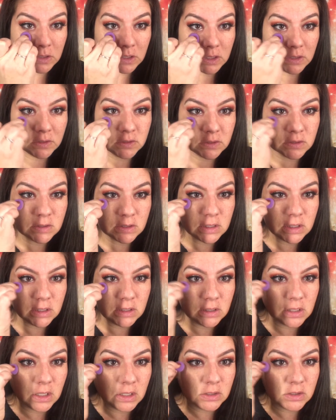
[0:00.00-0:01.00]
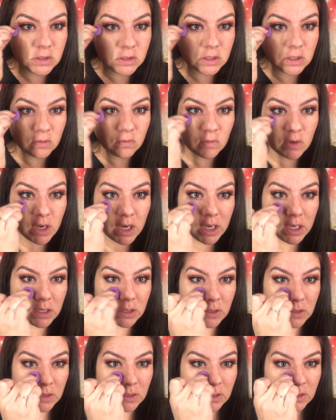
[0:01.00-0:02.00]
you guys see that I took it
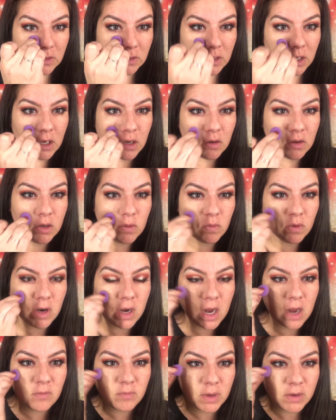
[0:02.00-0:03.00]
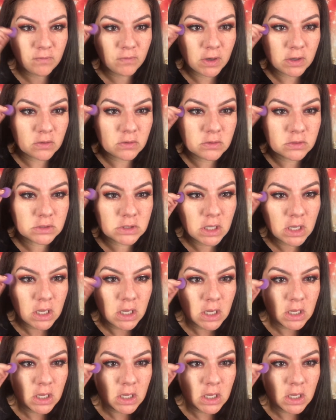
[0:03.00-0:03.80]
right in the area where I have my freckles.